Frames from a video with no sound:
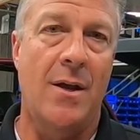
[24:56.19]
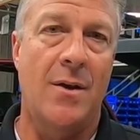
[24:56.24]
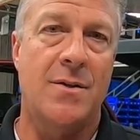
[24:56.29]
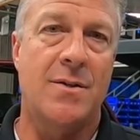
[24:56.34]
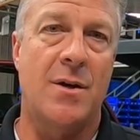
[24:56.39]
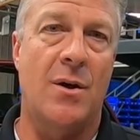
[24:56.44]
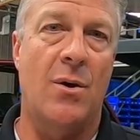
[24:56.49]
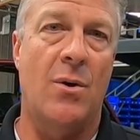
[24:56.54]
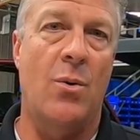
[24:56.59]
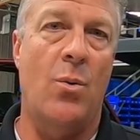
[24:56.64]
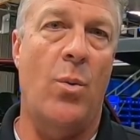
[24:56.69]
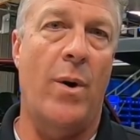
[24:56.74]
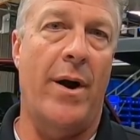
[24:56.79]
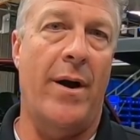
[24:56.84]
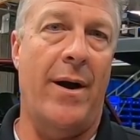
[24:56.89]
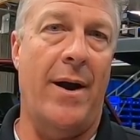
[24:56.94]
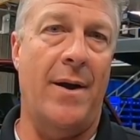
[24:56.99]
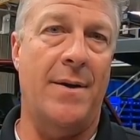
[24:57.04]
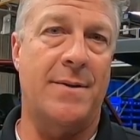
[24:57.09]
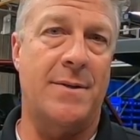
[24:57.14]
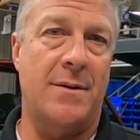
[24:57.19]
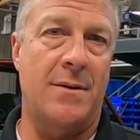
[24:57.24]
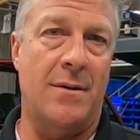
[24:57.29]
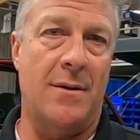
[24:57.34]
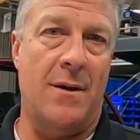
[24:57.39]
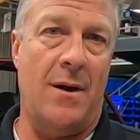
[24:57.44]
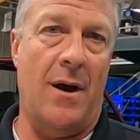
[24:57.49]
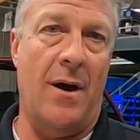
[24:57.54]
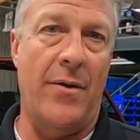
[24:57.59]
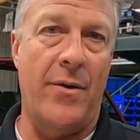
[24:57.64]
So whereas
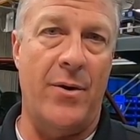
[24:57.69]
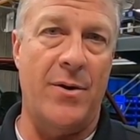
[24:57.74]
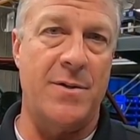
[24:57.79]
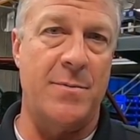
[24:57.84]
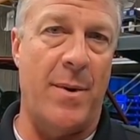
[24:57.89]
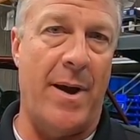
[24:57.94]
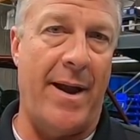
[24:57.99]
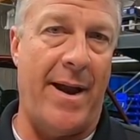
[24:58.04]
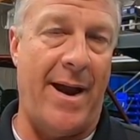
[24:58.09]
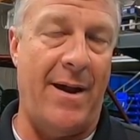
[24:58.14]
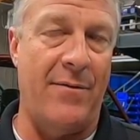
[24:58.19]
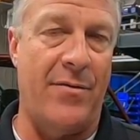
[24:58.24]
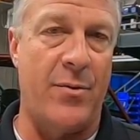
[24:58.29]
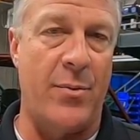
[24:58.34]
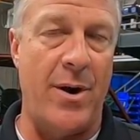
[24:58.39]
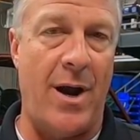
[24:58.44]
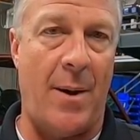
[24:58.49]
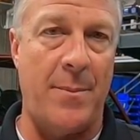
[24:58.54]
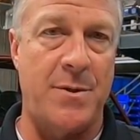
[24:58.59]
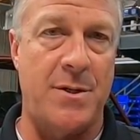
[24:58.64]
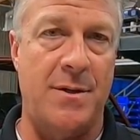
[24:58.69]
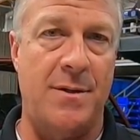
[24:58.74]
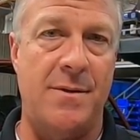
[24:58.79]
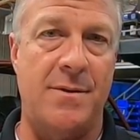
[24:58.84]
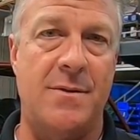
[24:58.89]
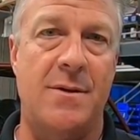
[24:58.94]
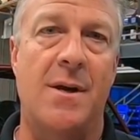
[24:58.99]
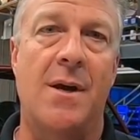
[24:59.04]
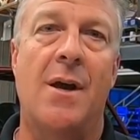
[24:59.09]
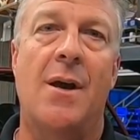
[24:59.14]
others might have three
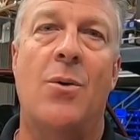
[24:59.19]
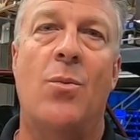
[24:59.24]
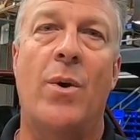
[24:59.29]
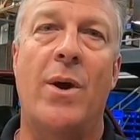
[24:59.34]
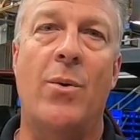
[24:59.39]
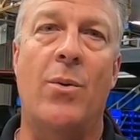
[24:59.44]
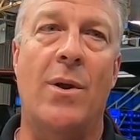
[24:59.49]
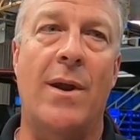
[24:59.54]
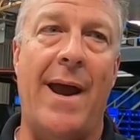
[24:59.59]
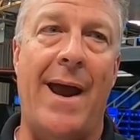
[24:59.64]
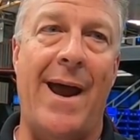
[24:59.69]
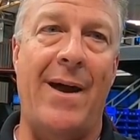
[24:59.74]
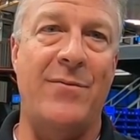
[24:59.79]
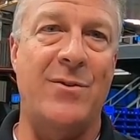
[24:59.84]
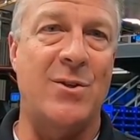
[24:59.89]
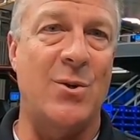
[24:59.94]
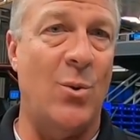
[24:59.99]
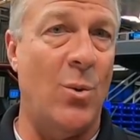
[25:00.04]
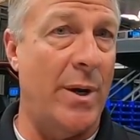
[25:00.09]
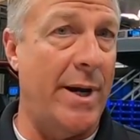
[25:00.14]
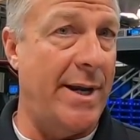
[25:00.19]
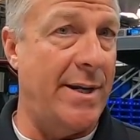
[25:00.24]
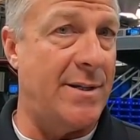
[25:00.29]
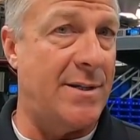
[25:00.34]
options, we would have 20